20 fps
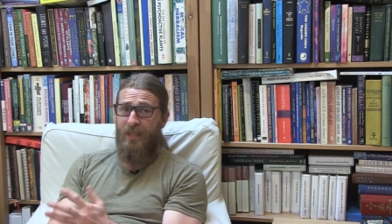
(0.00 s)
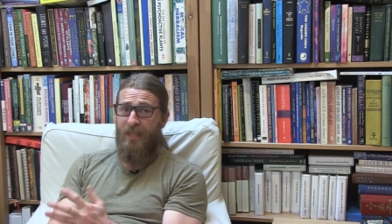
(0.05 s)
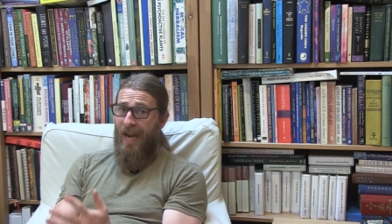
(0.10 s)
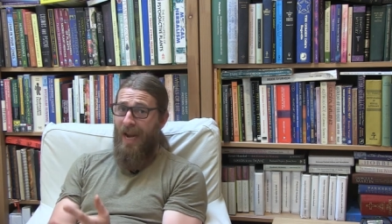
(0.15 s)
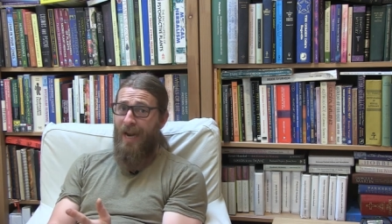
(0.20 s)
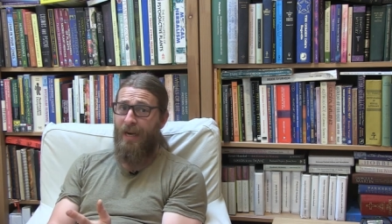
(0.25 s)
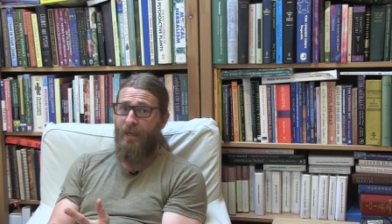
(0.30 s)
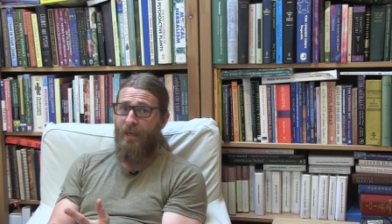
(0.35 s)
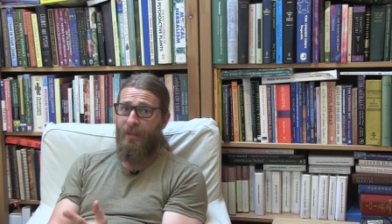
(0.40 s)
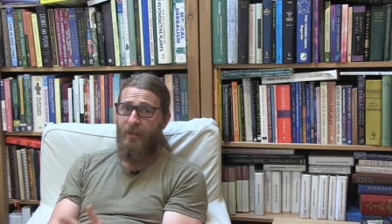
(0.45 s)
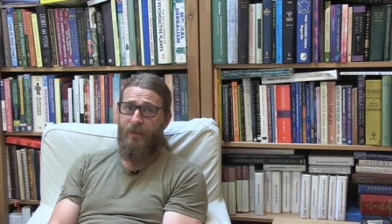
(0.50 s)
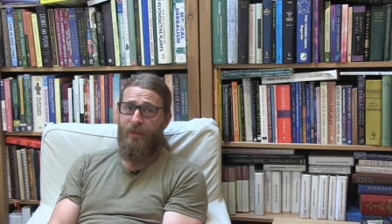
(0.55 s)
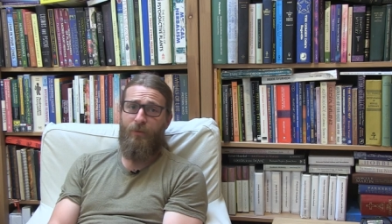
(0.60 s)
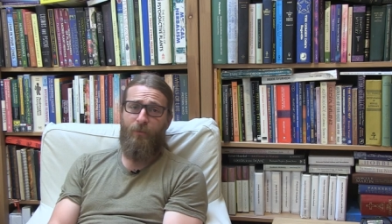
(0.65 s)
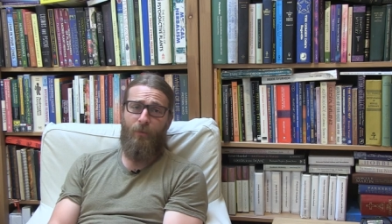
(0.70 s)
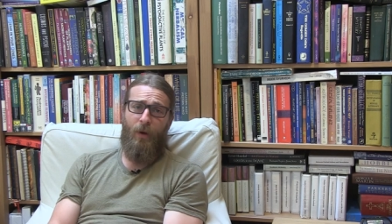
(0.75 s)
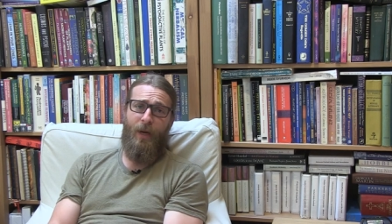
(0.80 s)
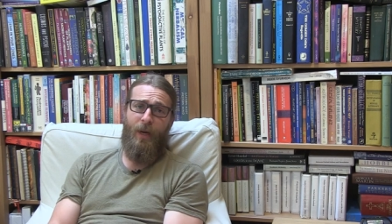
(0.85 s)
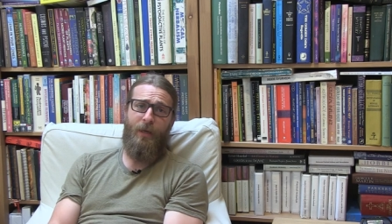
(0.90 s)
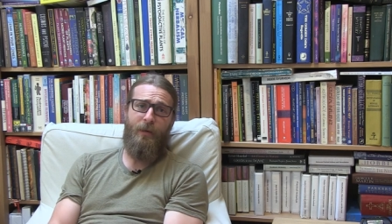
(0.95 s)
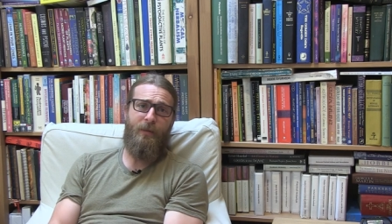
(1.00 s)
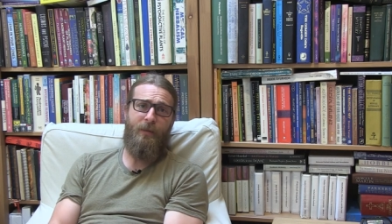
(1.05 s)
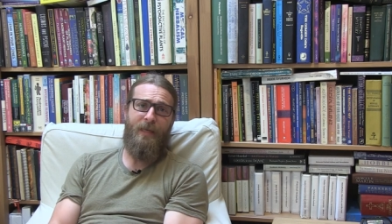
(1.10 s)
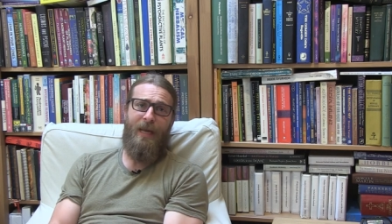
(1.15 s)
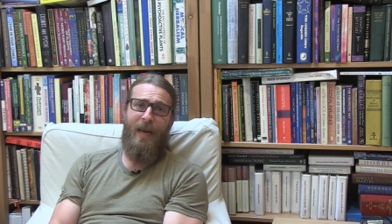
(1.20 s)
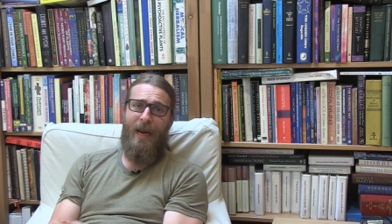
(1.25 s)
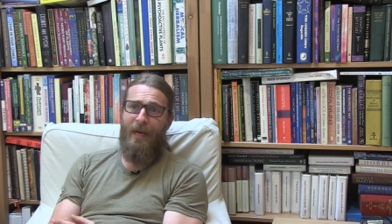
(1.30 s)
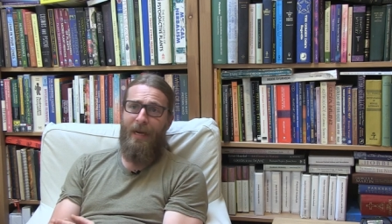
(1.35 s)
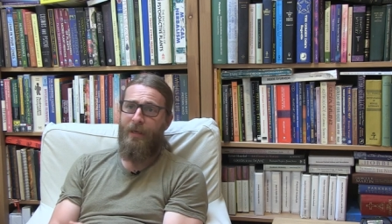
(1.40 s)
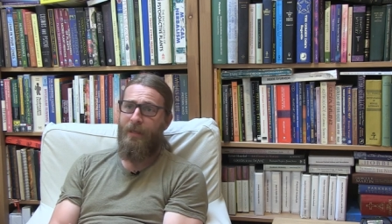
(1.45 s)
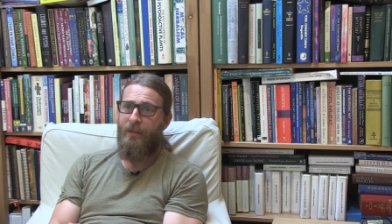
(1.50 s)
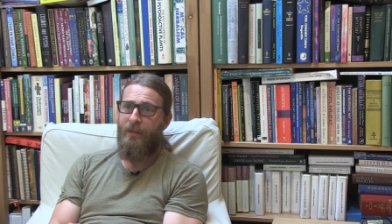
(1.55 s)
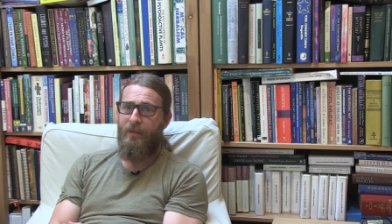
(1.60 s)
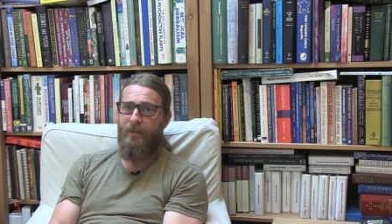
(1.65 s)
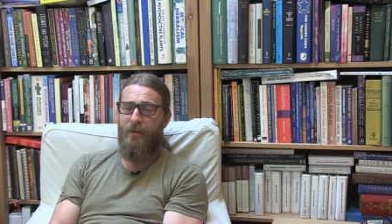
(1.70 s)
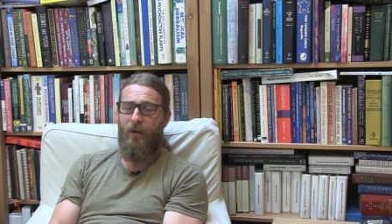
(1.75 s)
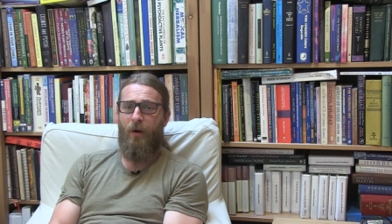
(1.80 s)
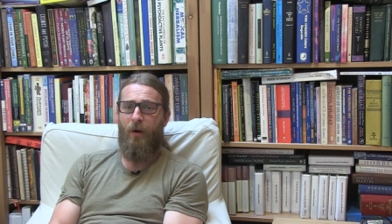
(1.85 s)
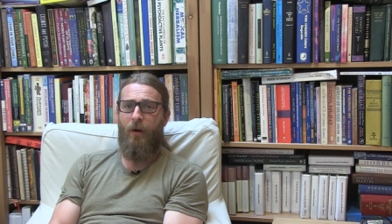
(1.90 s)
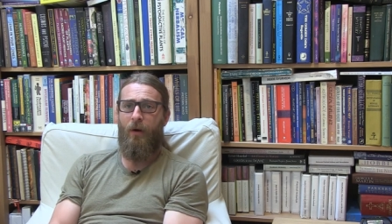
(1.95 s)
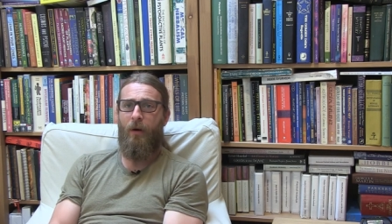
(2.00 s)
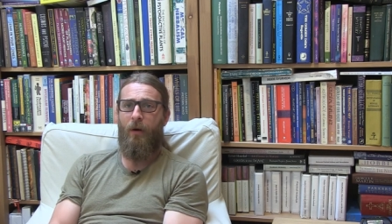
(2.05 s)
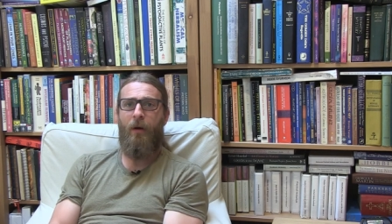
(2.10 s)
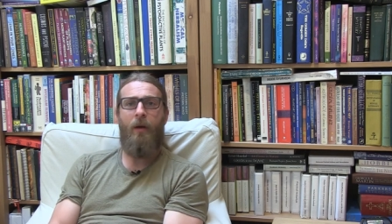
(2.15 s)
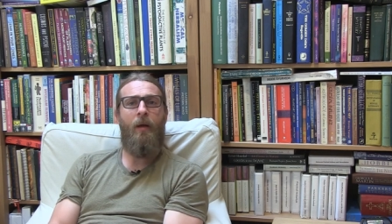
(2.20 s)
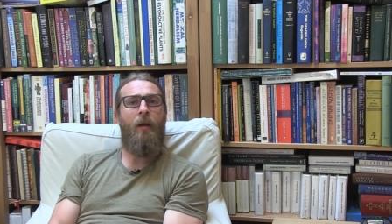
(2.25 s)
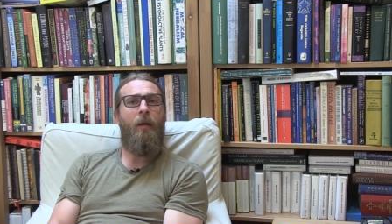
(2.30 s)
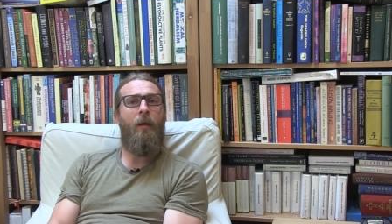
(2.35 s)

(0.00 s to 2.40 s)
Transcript: tannins, right? Tannins are